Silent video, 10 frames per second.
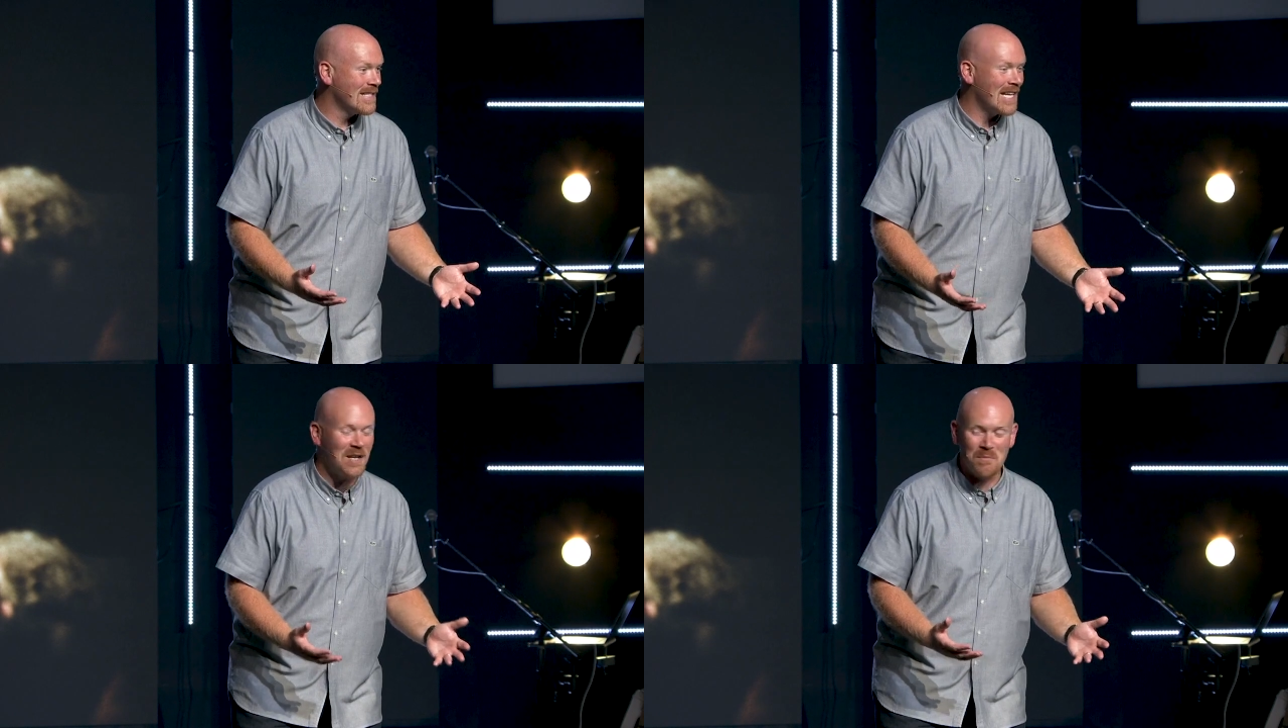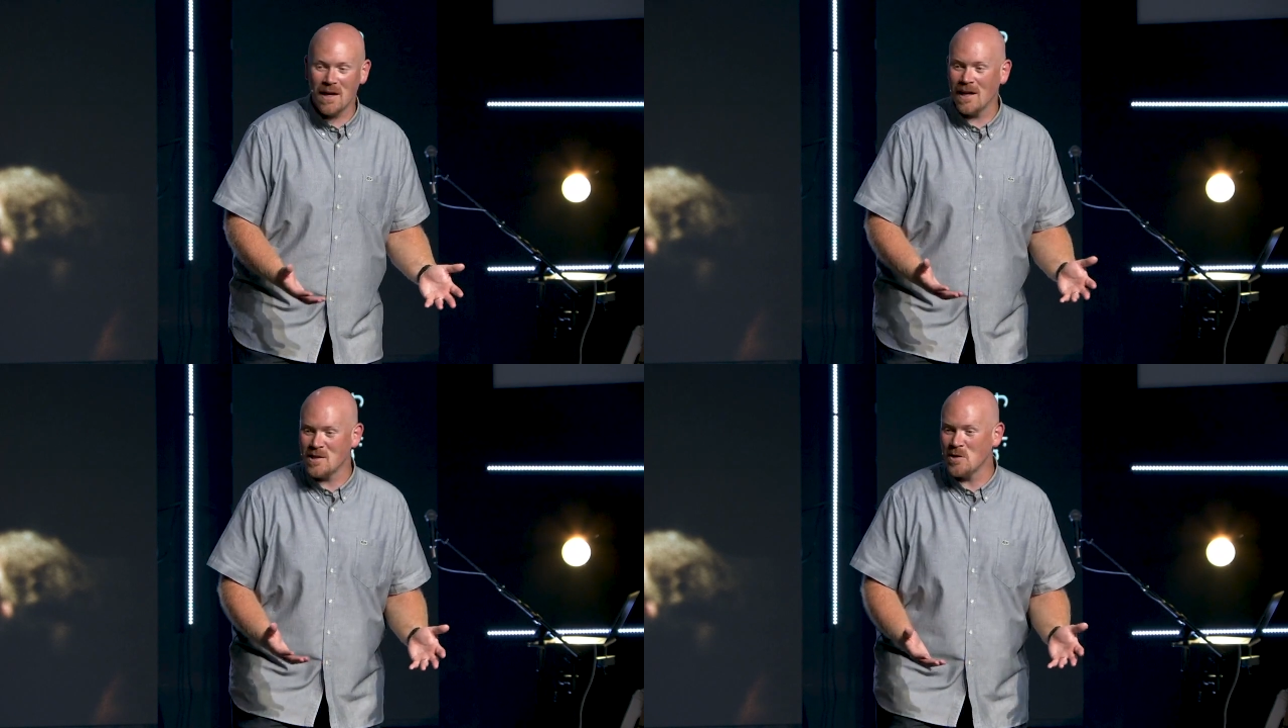10
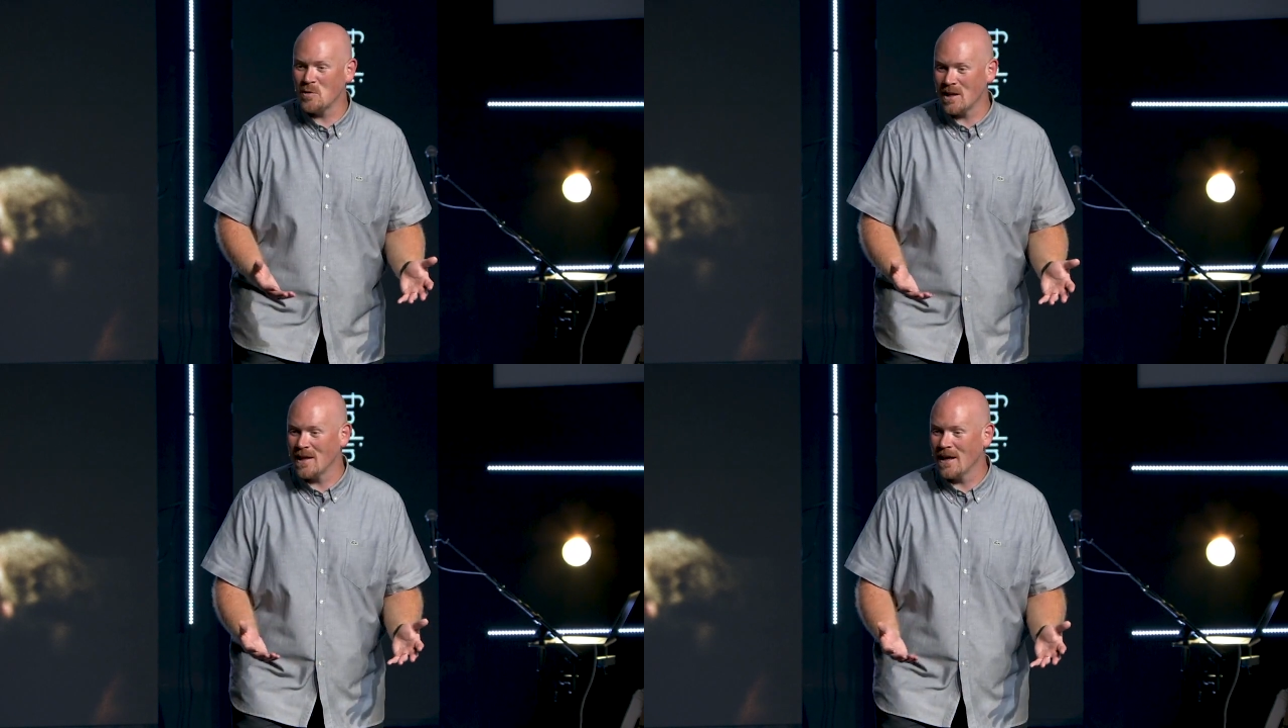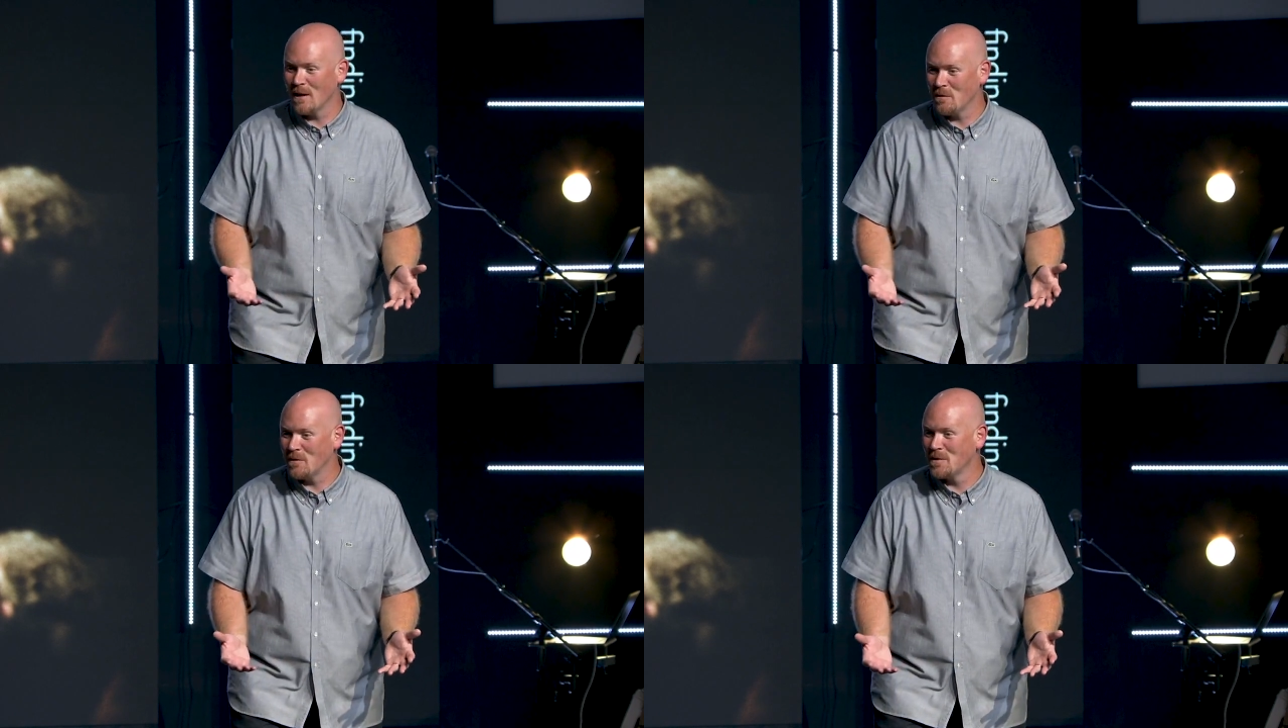minutes you could
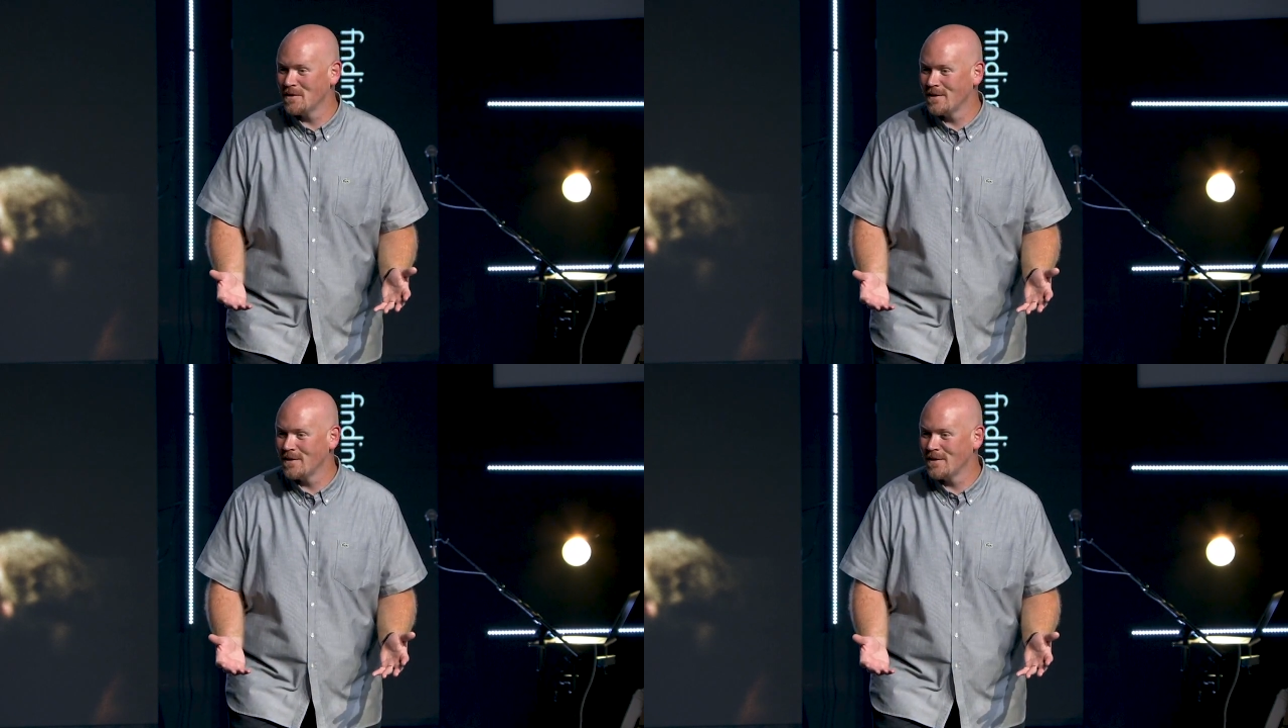give.